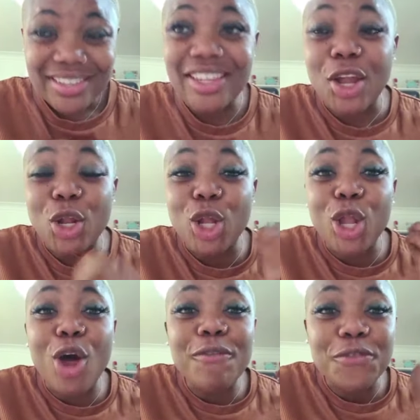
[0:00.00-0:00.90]
They
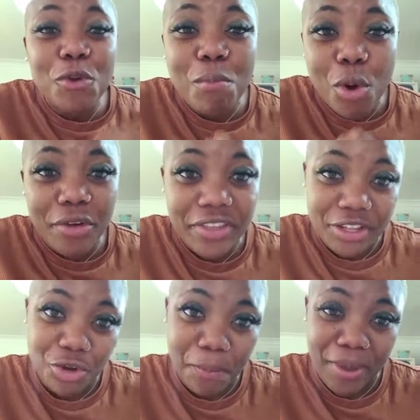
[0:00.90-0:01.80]
love you more
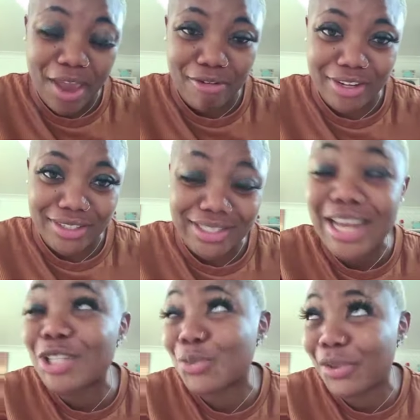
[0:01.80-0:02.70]
than your parents.
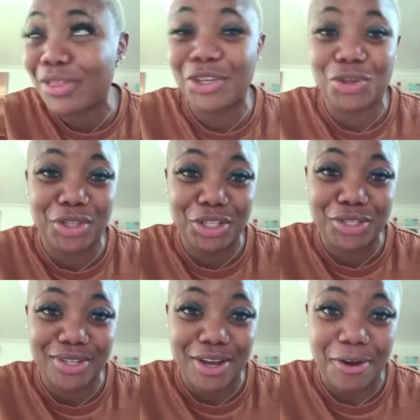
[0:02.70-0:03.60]
That's one thing you need
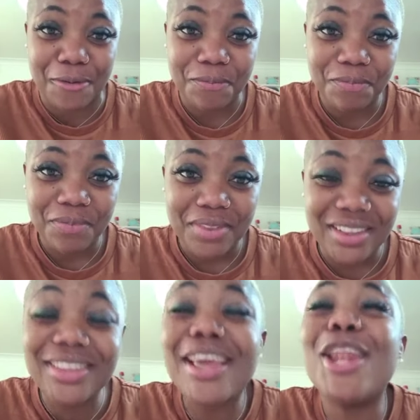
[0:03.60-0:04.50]
to know.
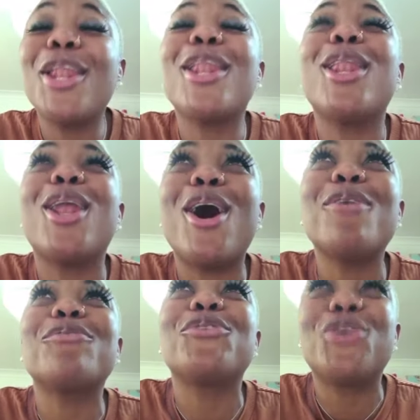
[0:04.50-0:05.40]
They
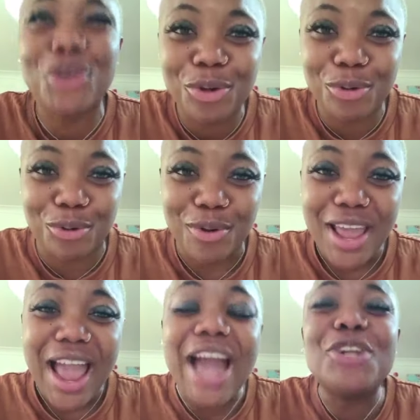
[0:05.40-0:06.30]
love you.
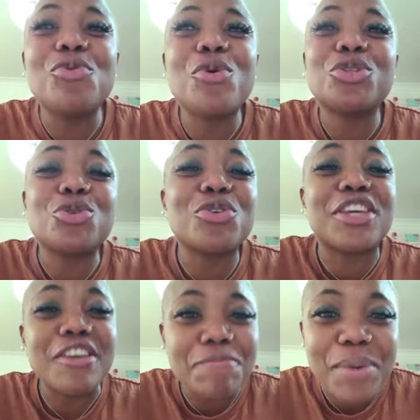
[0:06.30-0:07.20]
And you want to
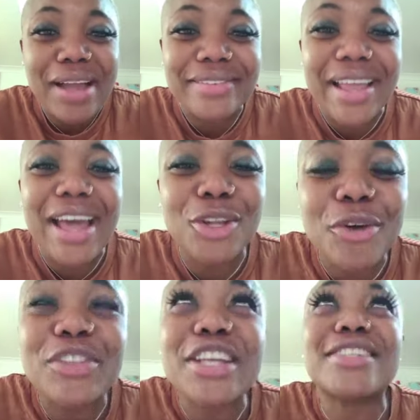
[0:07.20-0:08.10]
give back that
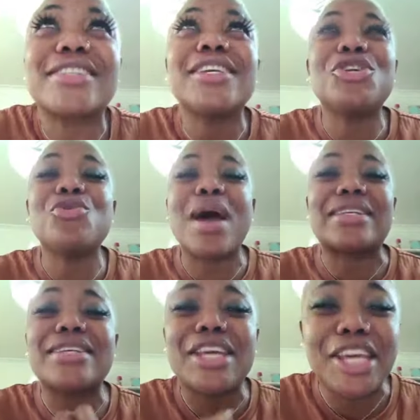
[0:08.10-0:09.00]
love. They see you
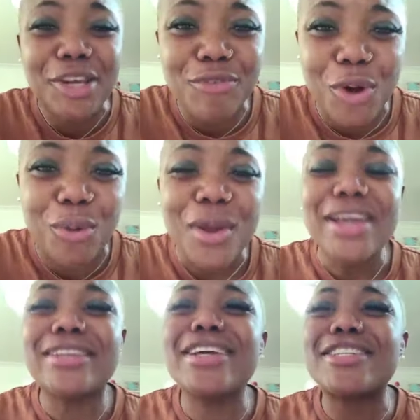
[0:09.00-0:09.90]
as hero.
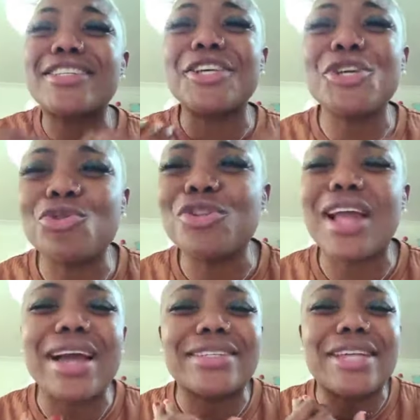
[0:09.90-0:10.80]
They see you
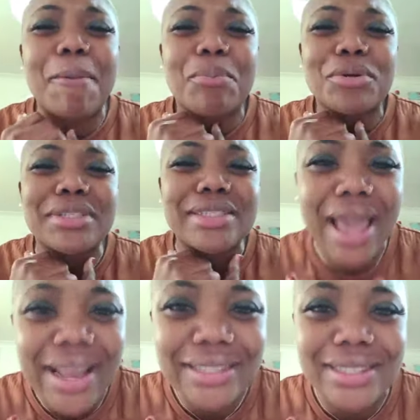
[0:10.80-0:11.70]
as their
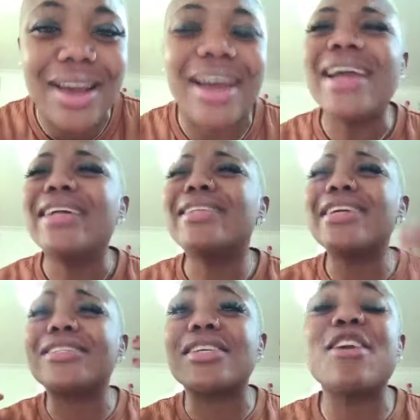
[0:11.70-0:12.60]
protector.
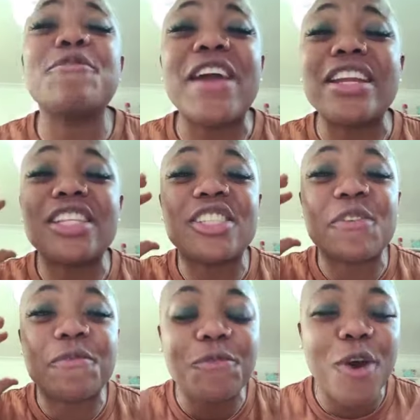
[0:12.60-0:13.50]
If
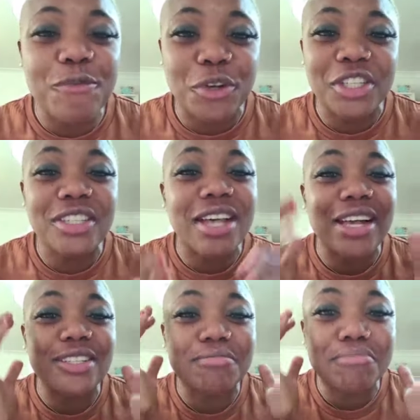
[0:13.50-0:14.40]
anything fall for this
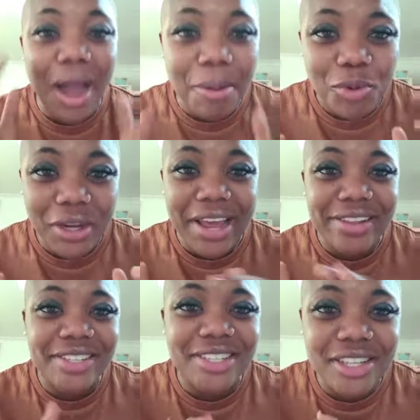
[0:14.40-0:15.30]
as bam when
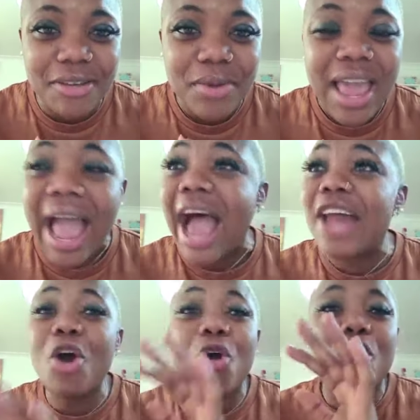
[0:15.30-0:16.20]
I sleep.
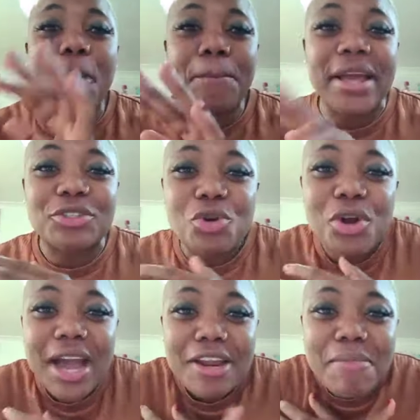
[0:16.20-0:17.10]
I know, go bed, go
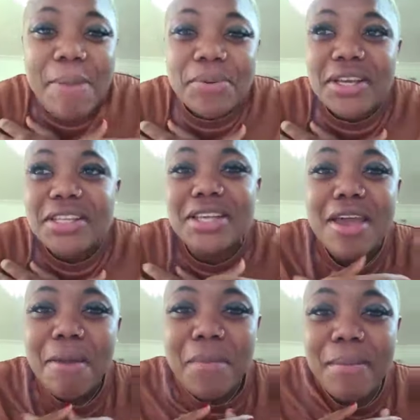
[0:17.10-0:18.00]
carry my pick and
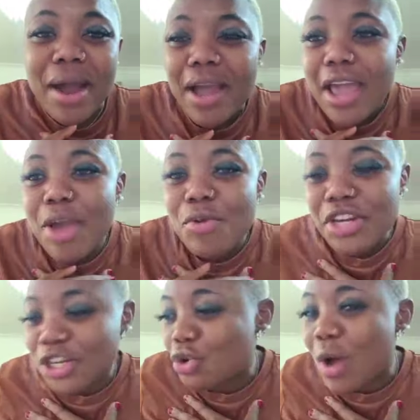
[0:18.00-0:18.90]
say, mama, hey, we
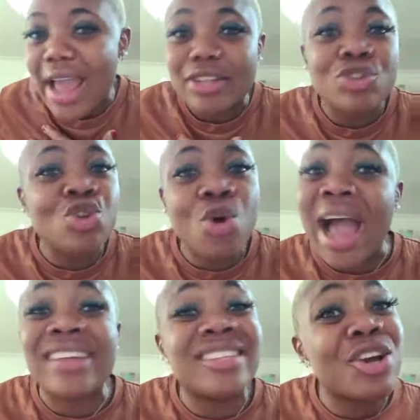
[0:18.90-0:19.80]
need to hide. No,
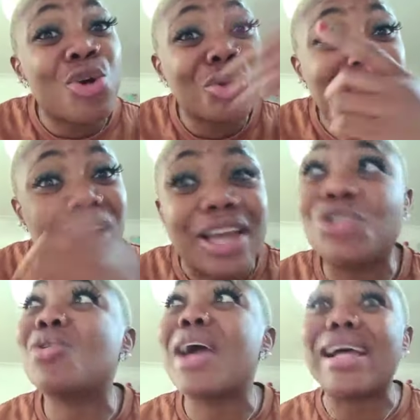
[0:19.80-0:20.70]
I they go down.
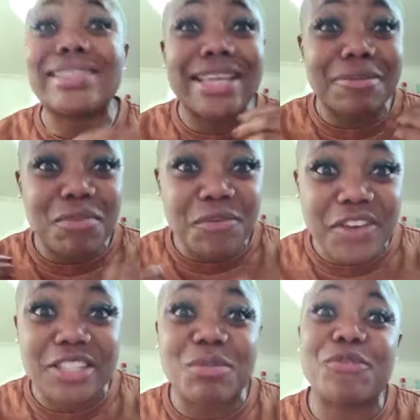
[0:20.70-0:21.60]
You got to take me
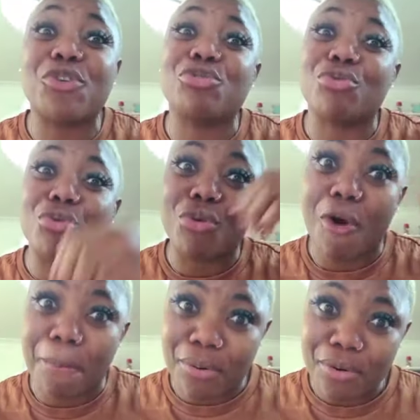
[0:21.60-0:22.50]
first before you
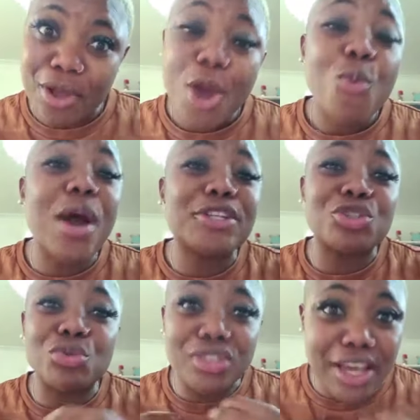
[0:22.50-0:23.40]
go up.
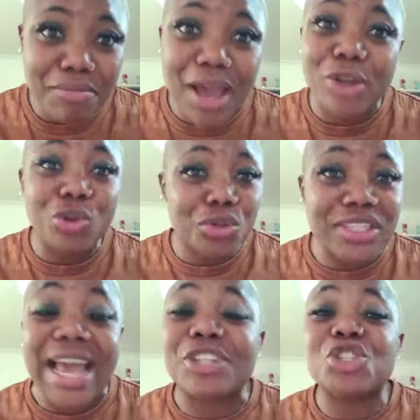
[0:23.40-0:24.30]
Once you take me, I'll not
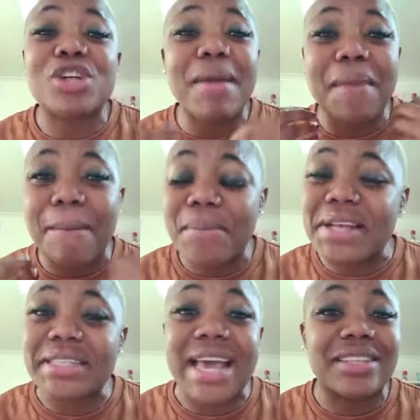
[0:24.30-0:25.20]
say I try my
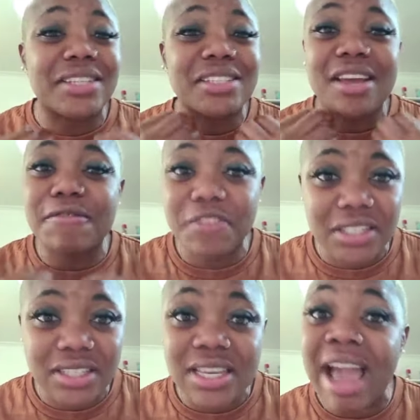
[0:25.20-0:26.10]
best. I did
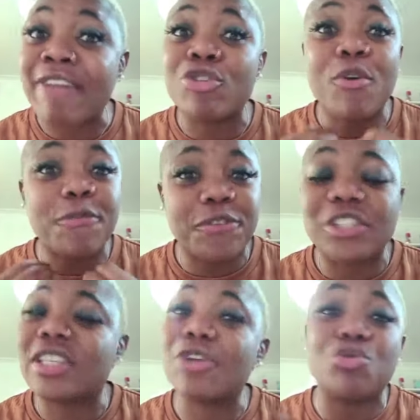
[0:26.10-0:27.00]
everything. I know
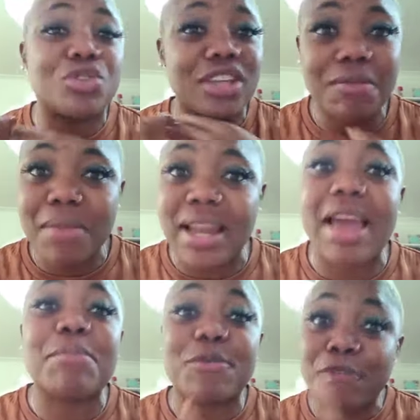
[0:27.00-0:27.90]
fit. Then you take my
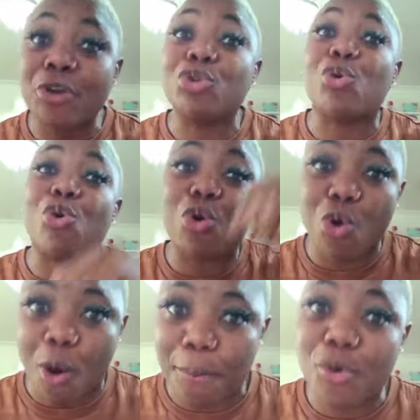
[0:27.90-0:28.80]
life before you
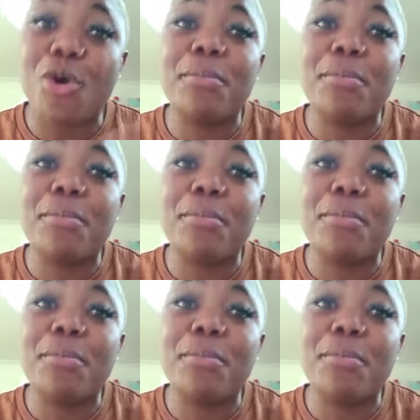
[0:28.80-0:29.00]
go up.